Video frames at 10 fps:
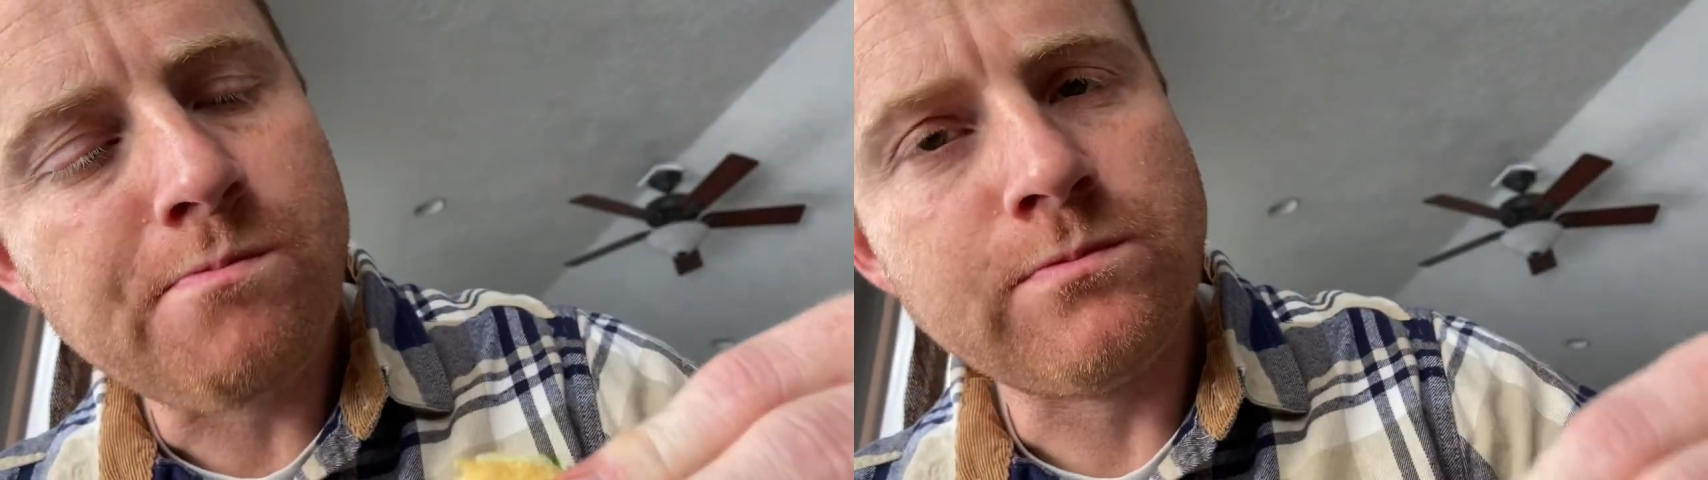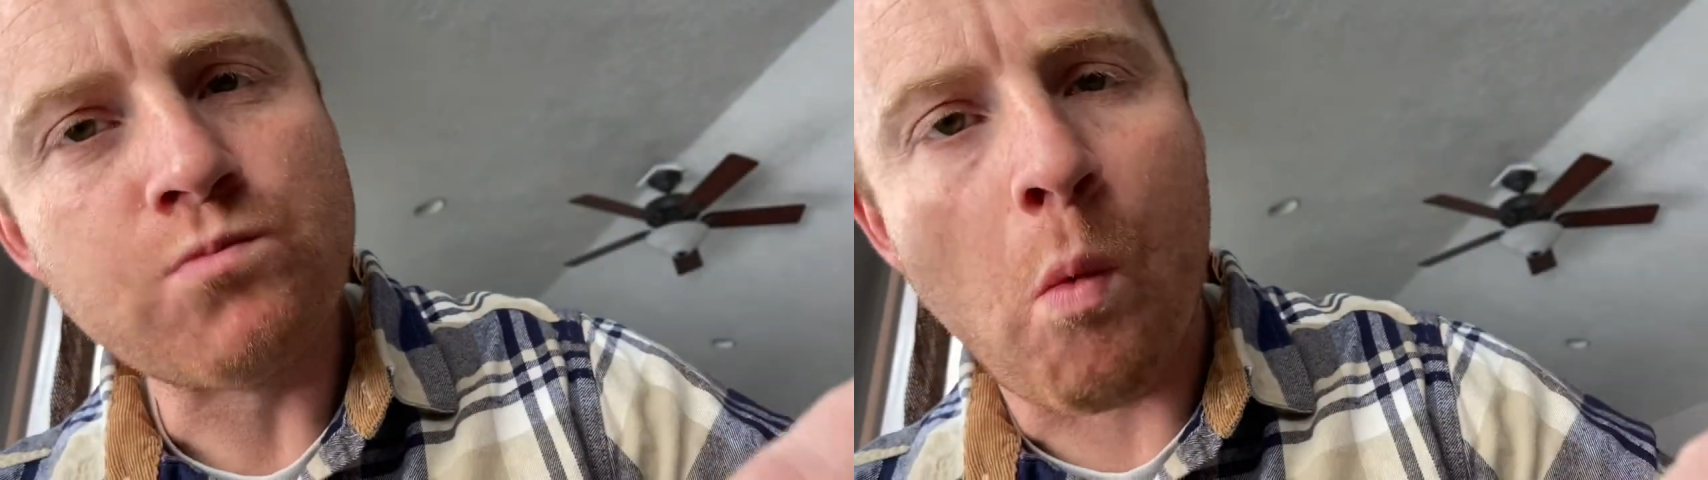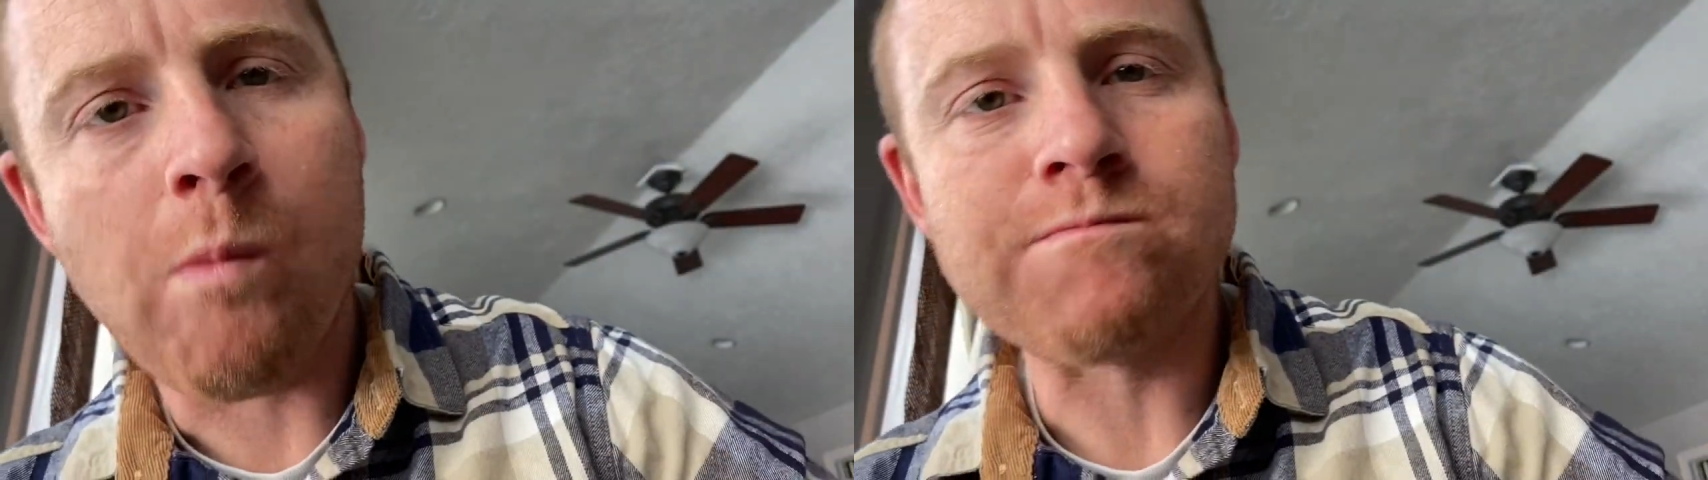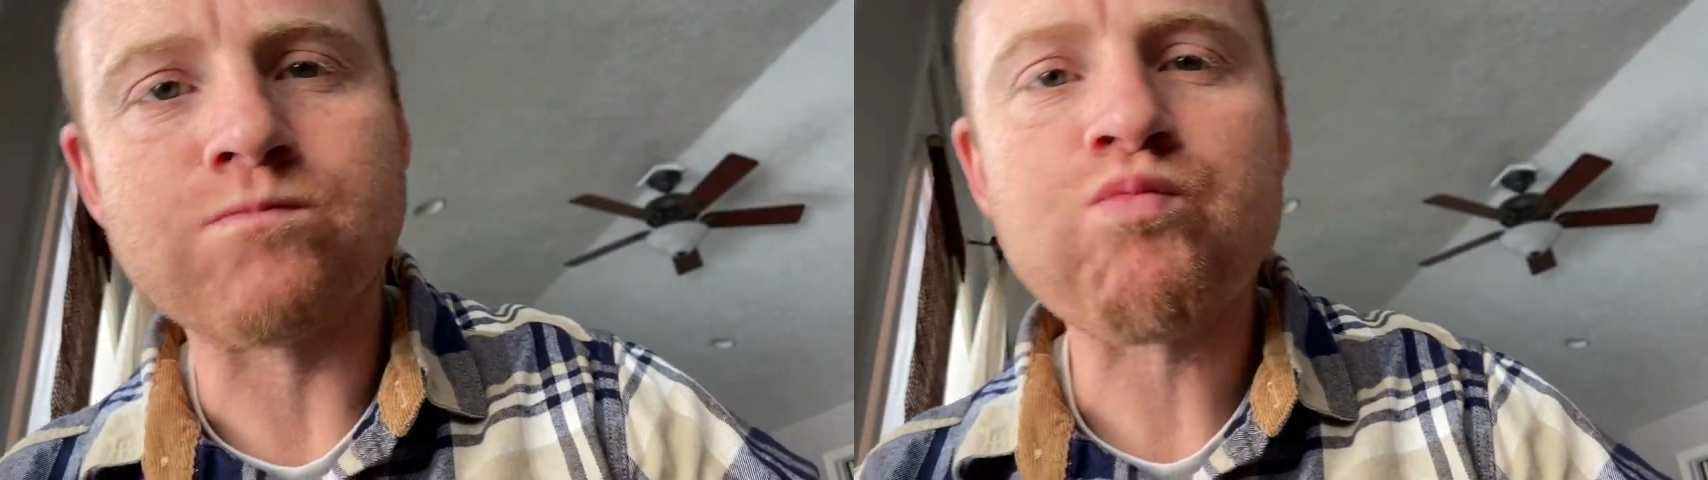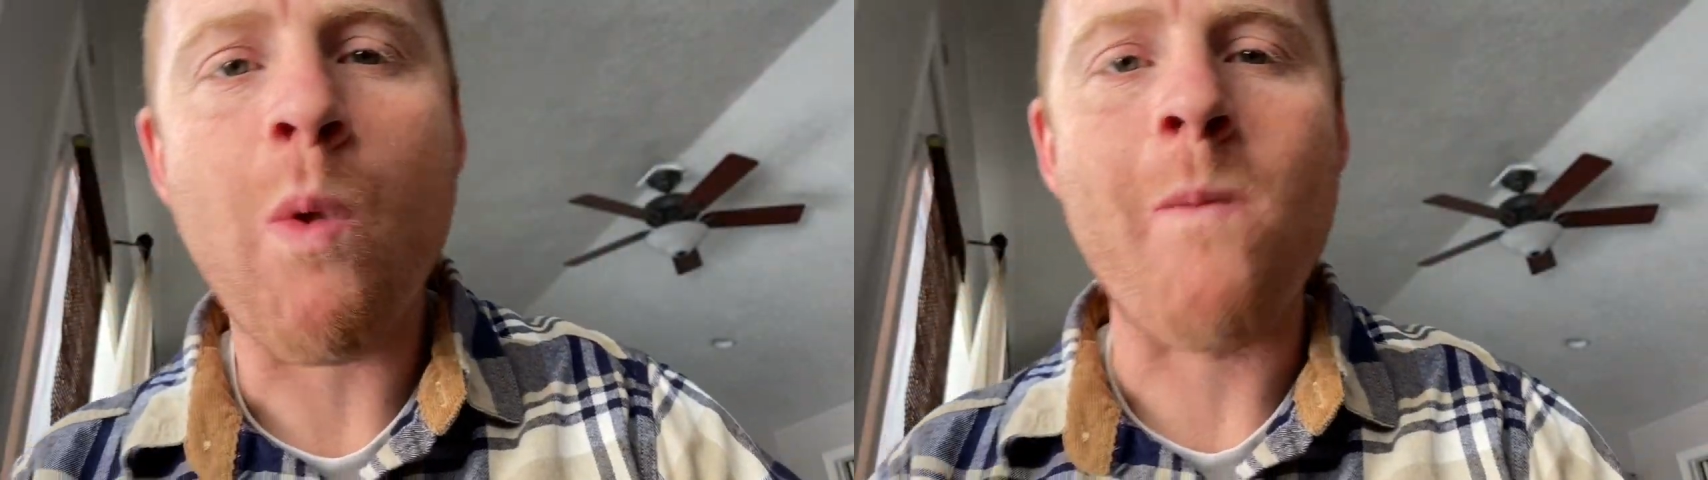You
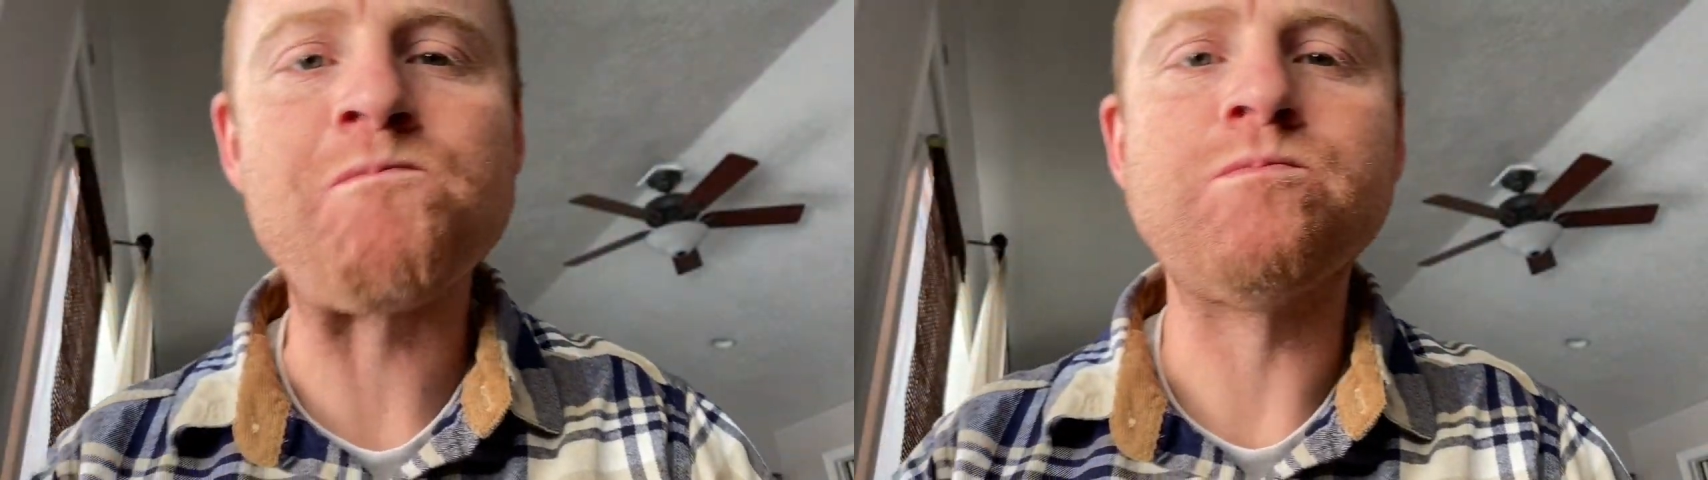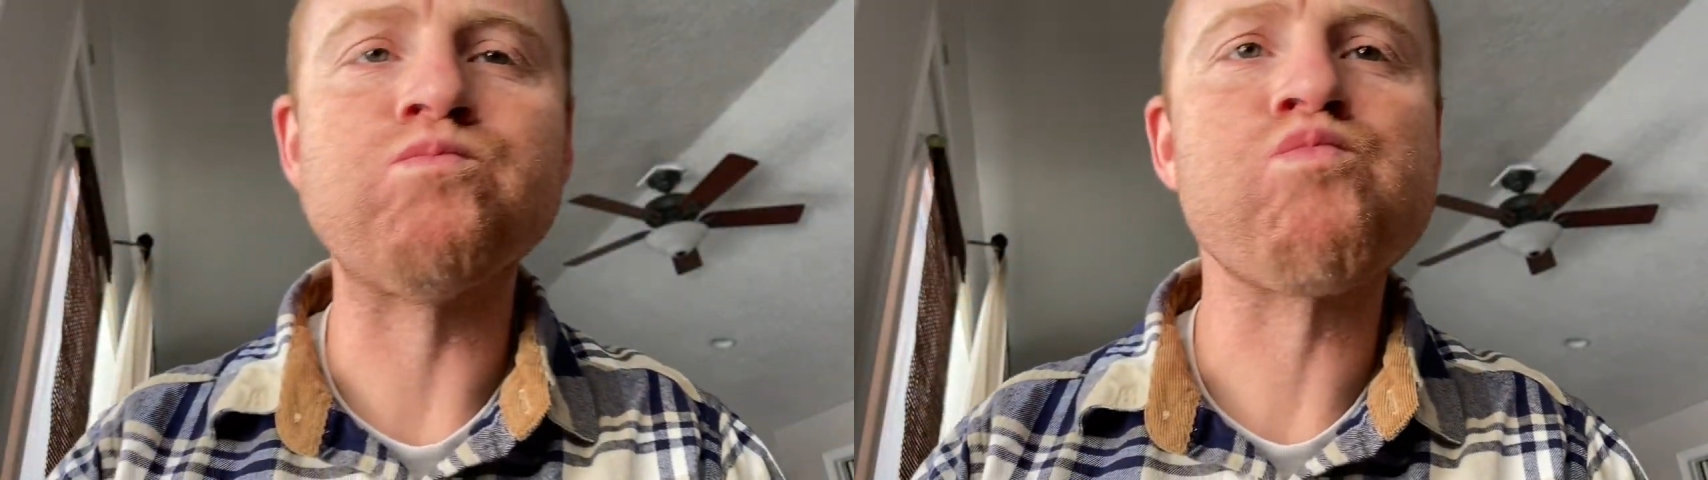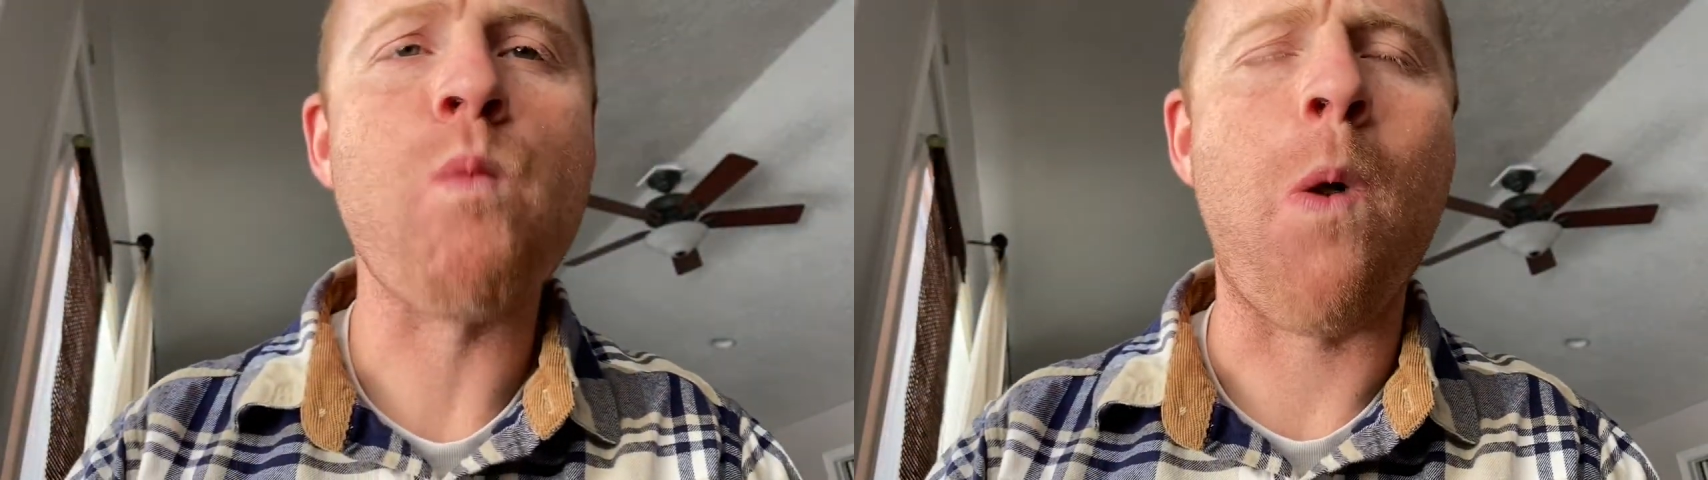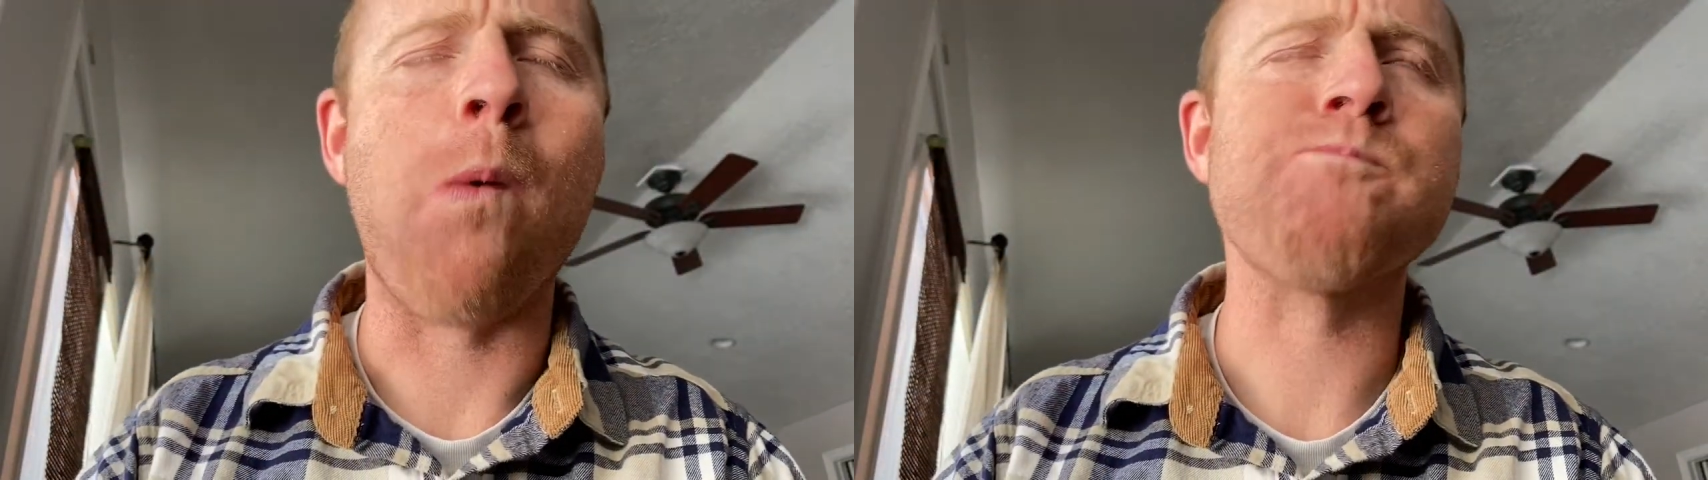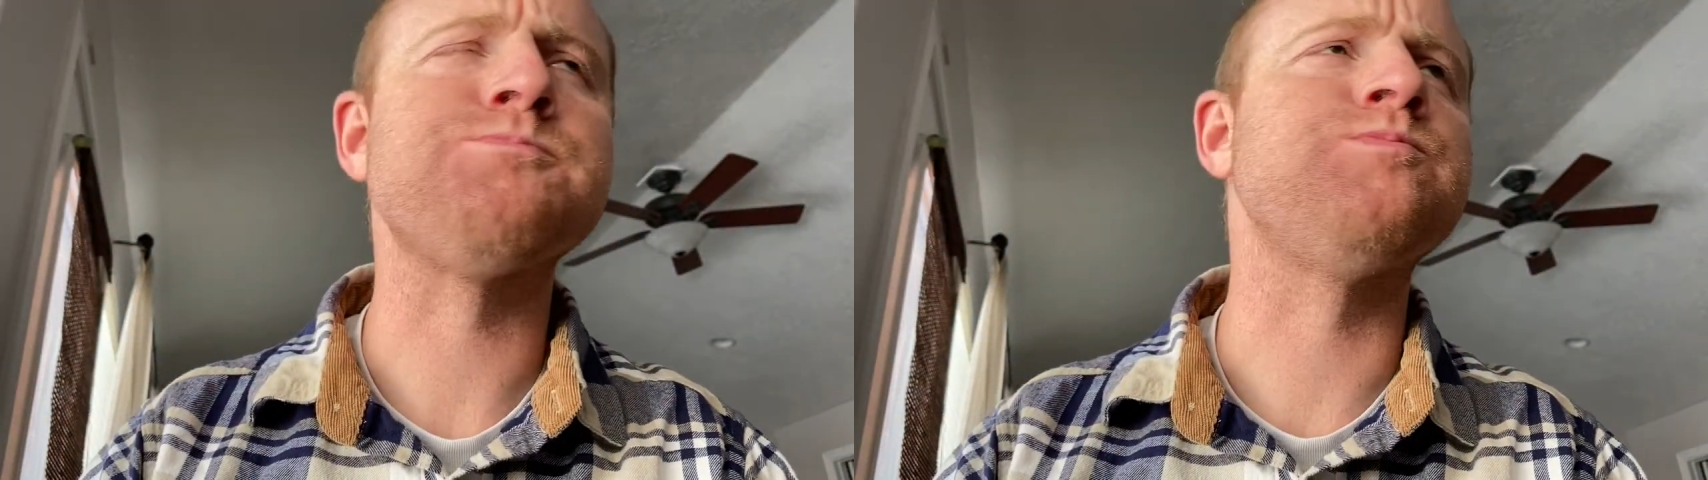wanna try
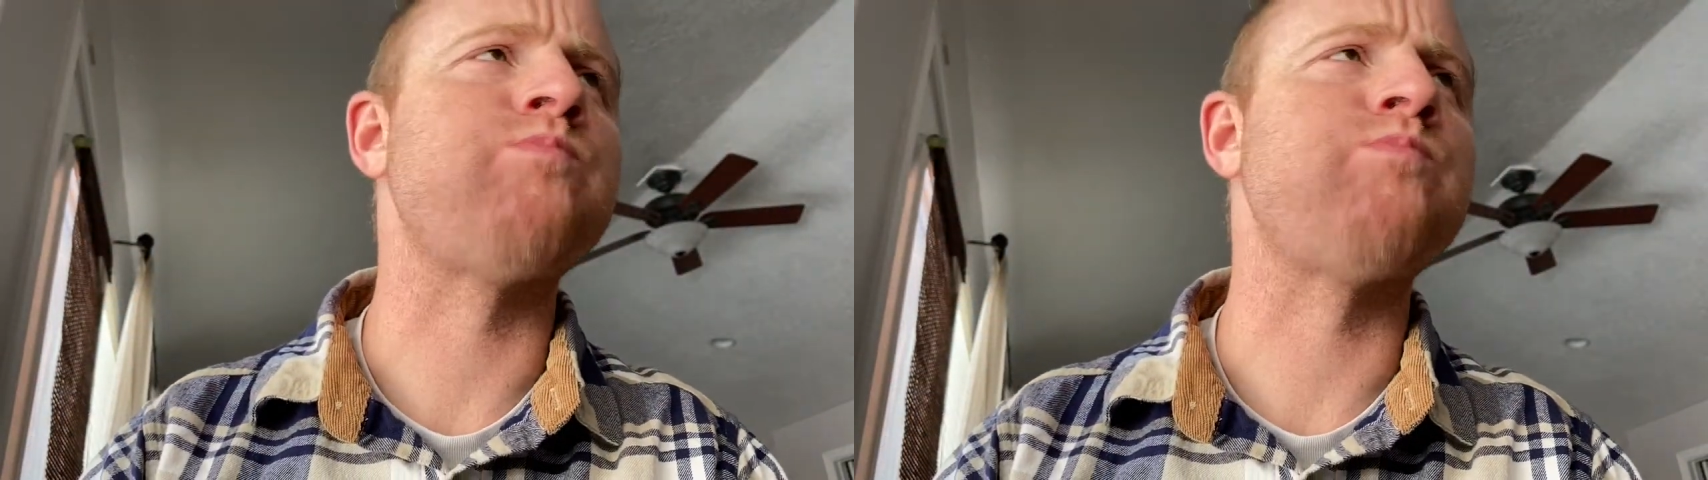some?